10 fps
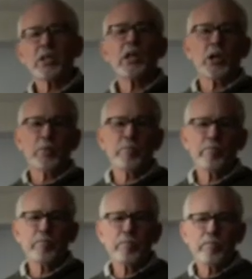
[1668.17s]
come.
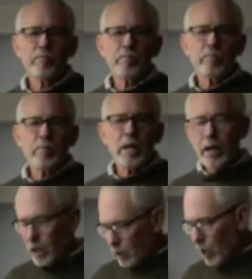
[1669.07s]
And
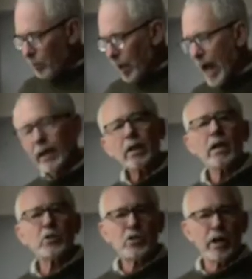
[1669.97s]
I'll come back and
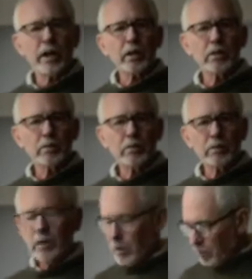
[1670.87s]
I'll check
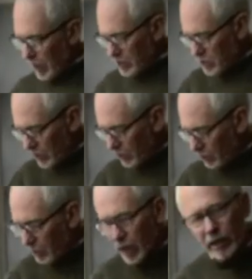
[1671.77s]
by
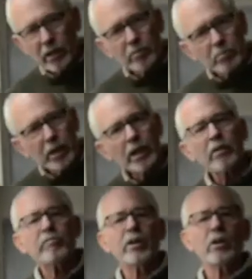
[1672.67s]
sticking my pinky
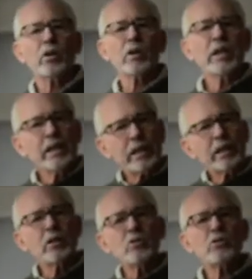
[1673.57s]
finger
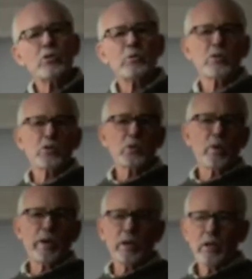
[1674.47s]
into the
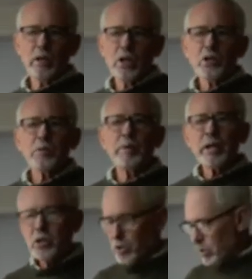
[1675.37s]
soil to
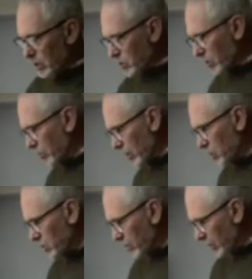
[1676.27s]
make sure that there's some